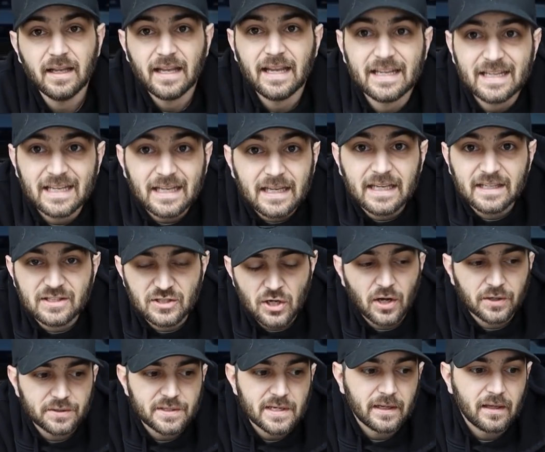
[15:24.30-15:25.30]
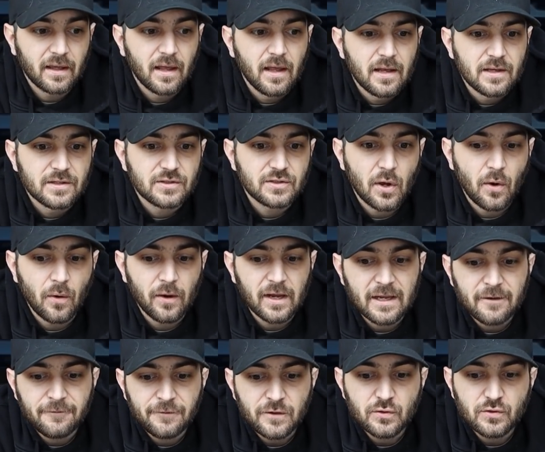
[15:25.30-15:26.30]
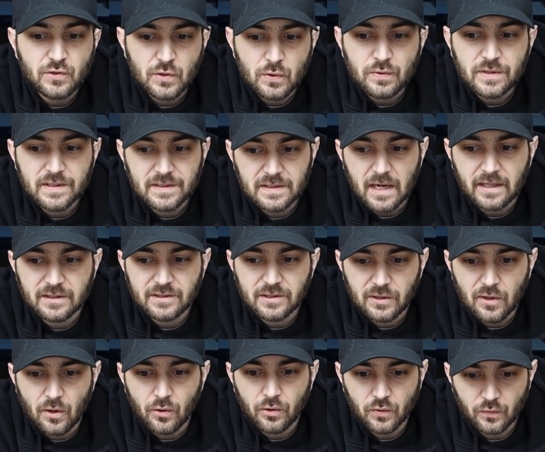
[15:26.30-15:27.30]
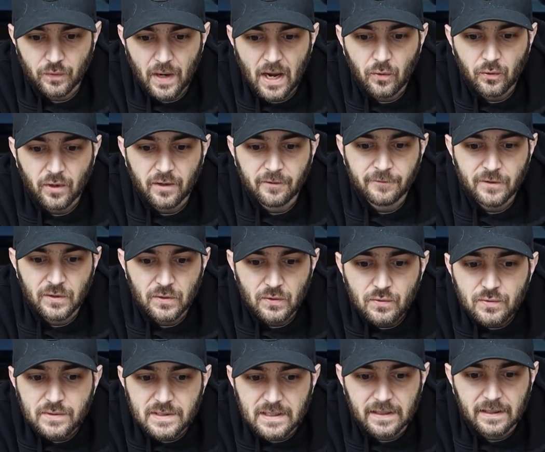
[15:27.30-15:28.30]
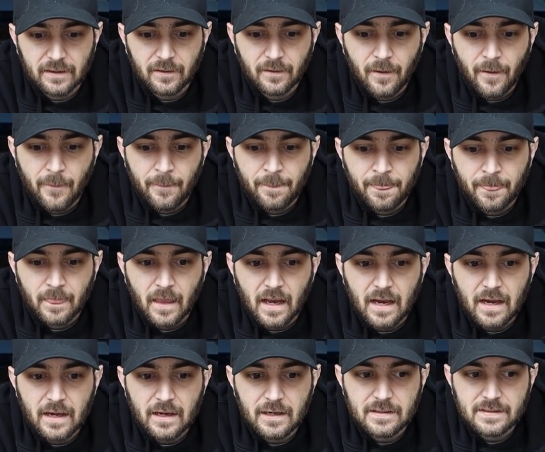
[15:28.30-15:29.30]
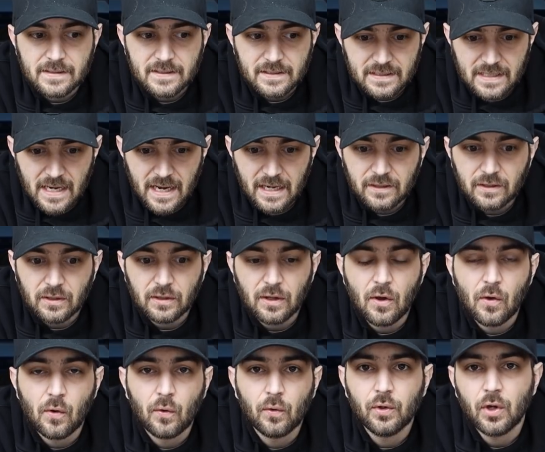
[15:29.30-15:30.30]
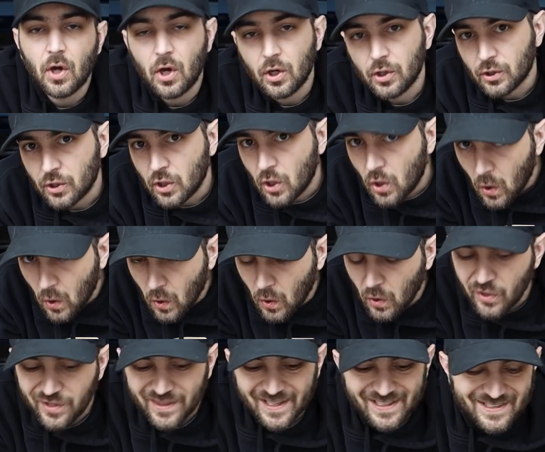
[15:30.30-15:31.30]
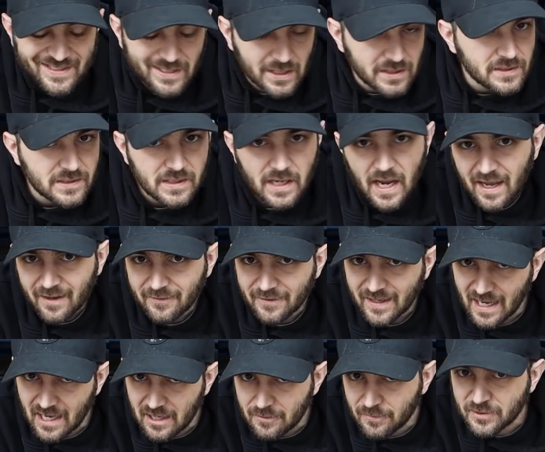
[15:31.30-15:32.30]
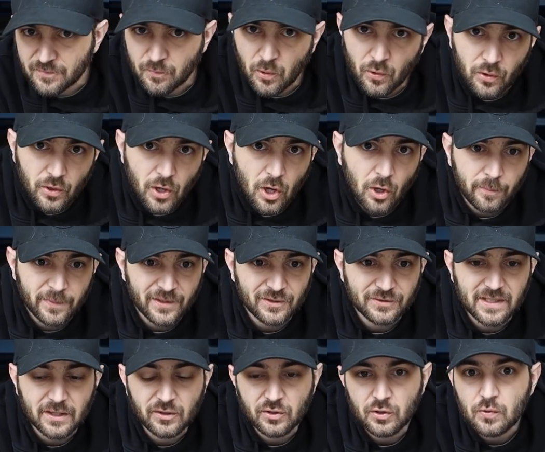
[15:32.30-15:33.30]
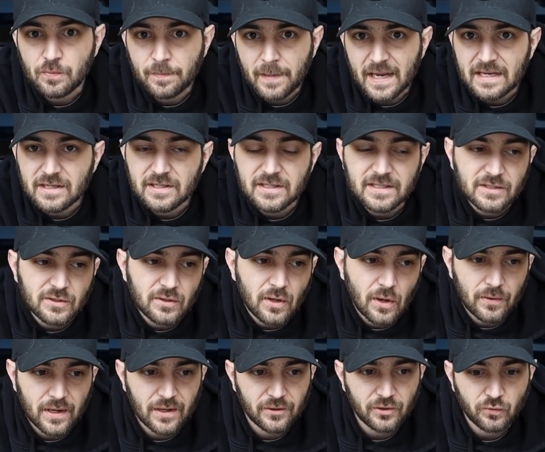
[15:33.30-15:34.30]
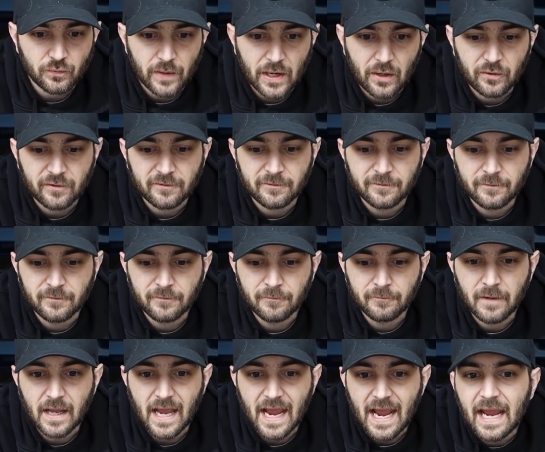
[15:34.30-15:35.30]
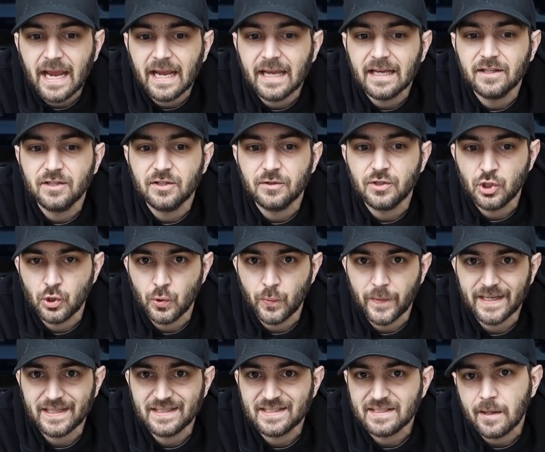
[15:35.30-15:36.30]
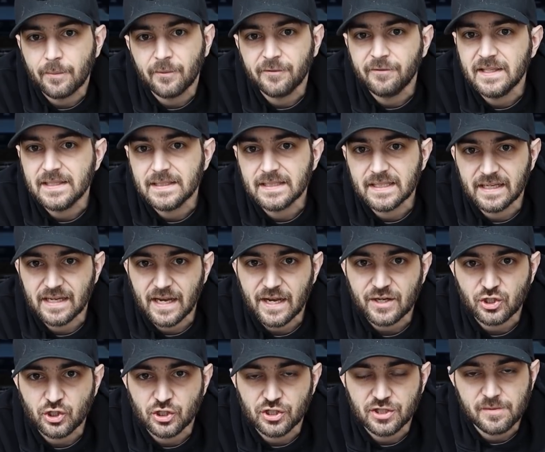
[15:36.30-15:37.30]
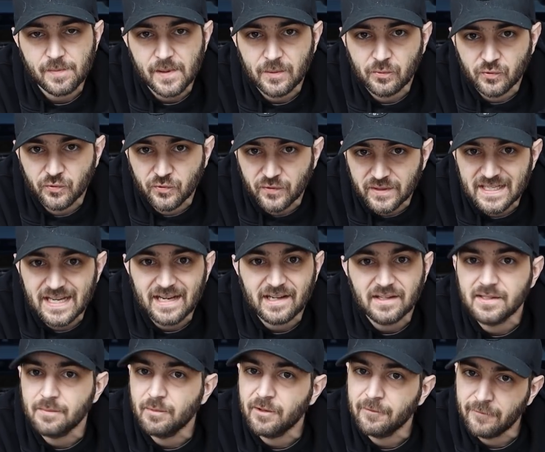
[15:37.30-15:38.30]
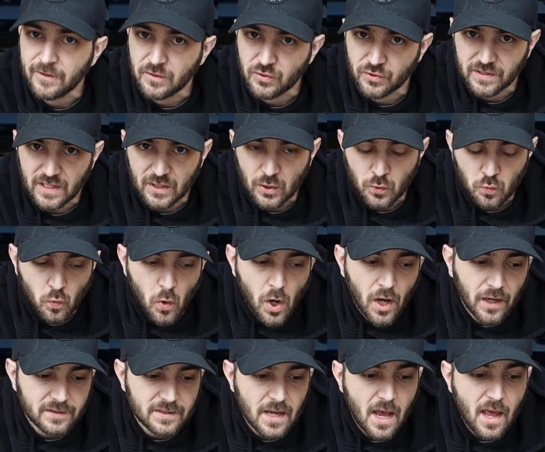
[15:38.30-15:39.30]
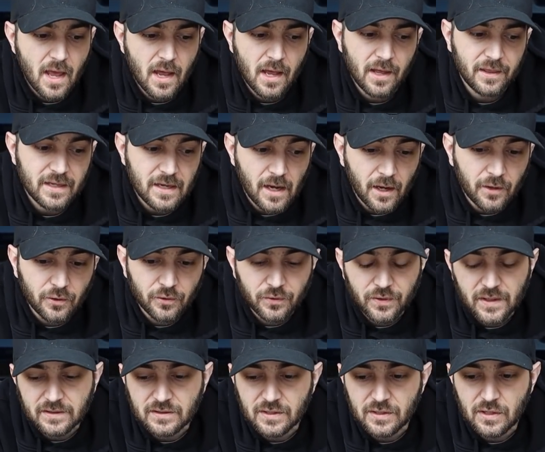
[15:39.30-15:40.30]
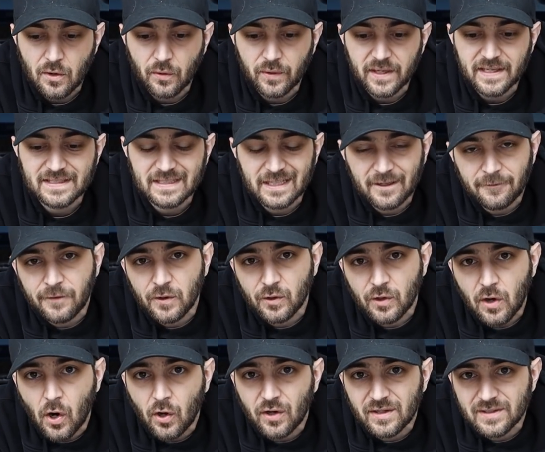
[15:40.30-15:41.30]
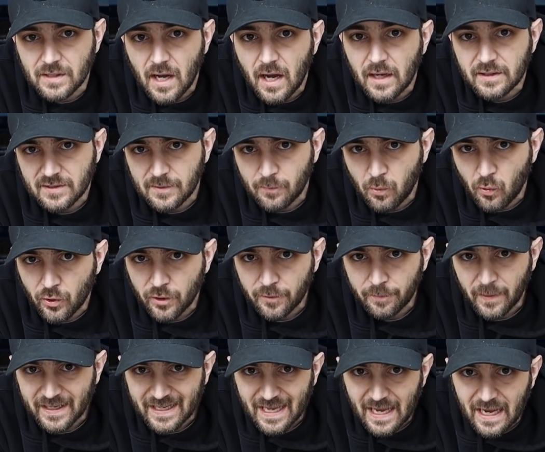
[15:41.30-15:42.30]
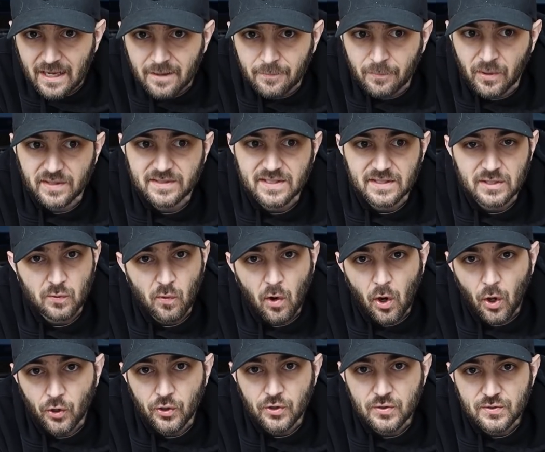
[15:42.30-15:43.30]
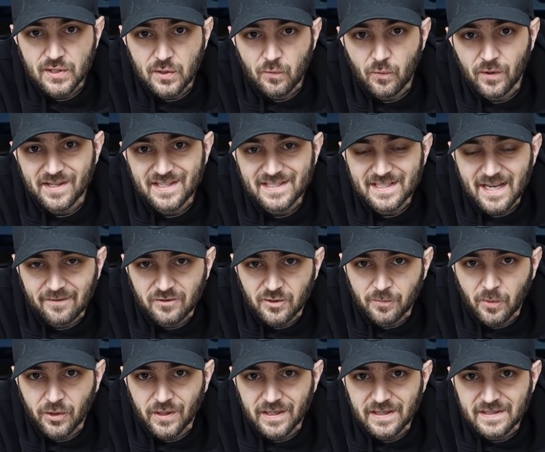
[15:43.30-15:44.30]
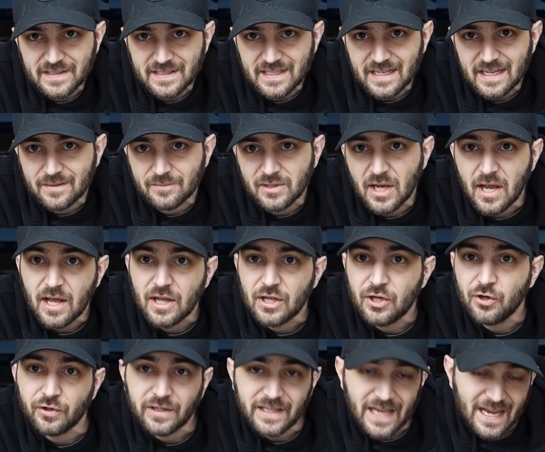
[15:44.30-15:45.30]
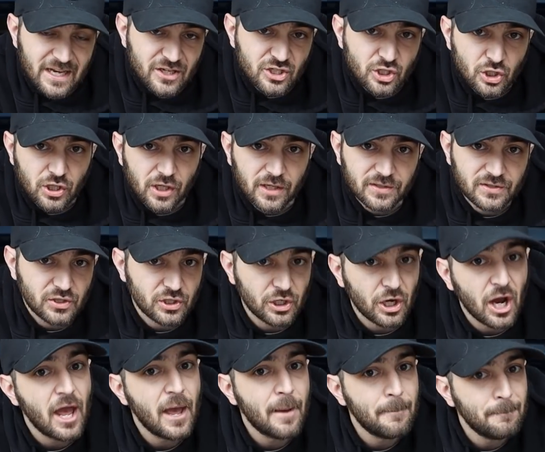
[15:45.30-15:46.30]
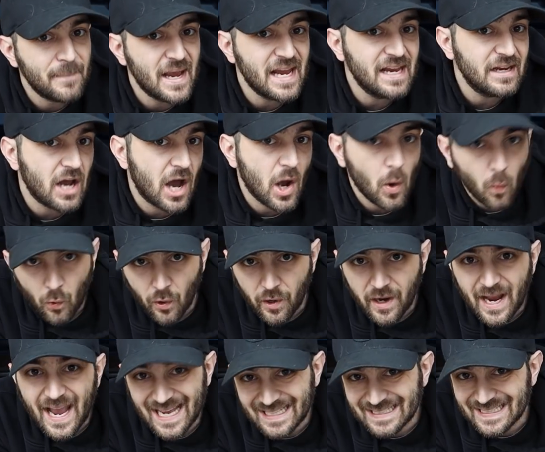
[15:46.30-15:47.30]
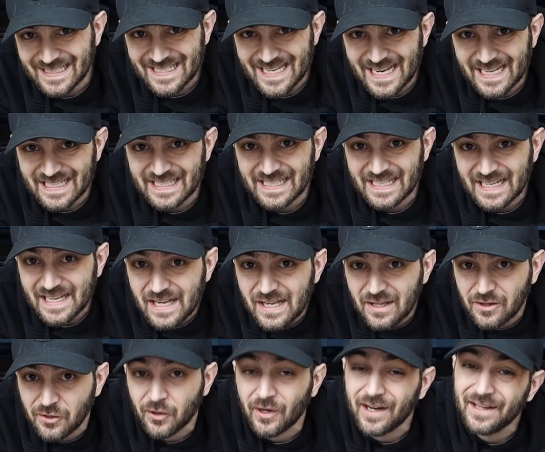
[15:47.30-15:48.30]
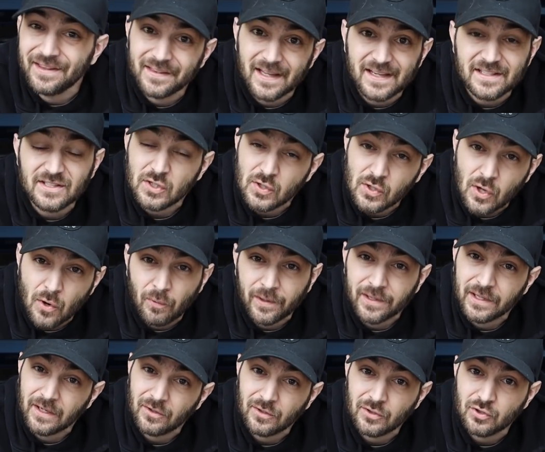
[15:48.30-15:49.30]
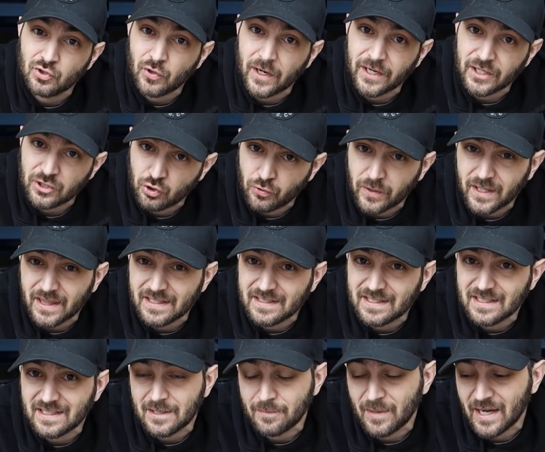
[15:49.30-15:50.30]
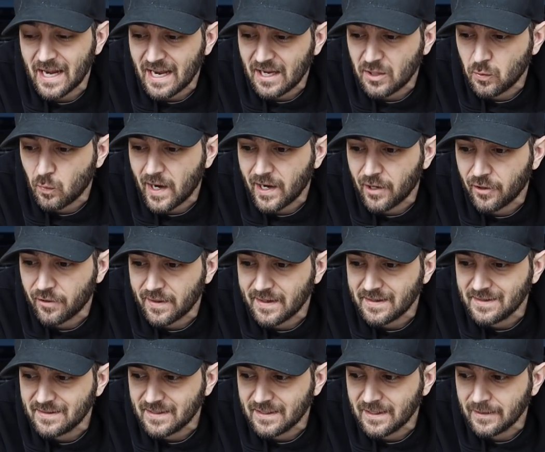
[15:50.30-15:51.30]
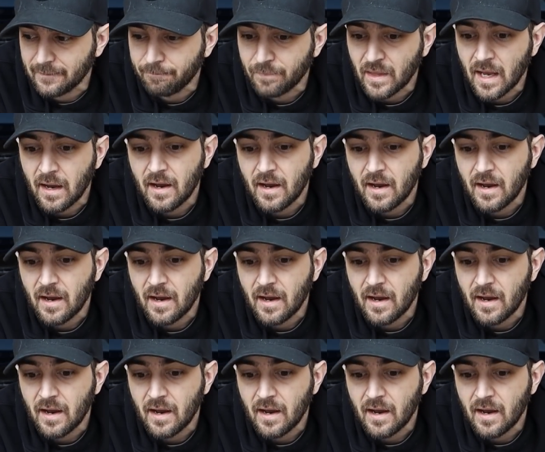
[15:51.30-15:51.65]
It can get daunting. So if you do decide to go the route of using a standalone on a car that doesn't have CAN bus protocol built out, you may need to go down the route of hand doing some of these connections to be able to retain some of the features that you want. The other thing to note is if your car is not supported by CAN bus and you are using one of these aftermarket E C Ms, your gauge cluster may not work as intended either, unless you go in there and you try to trick the system and hand wire things in.